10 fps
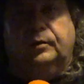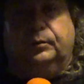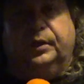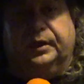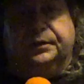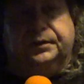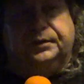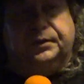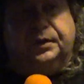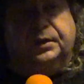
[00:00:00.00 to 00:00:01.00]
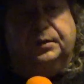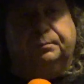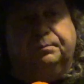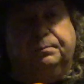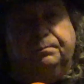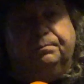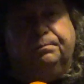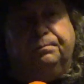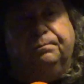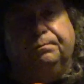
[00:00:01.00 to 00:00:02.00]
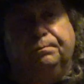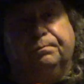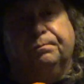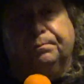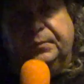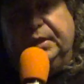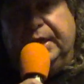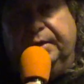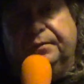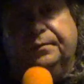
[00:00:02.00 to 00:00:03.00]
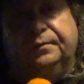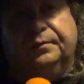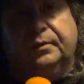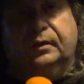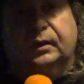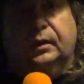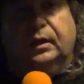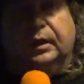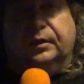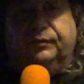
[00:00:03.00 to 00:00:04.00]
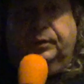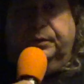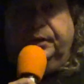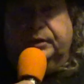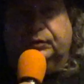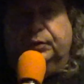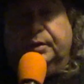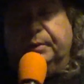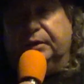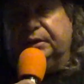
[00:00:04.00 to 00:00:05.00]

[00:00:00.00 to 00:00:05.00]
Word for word: what else? Um, yeah. I could throw in the truth about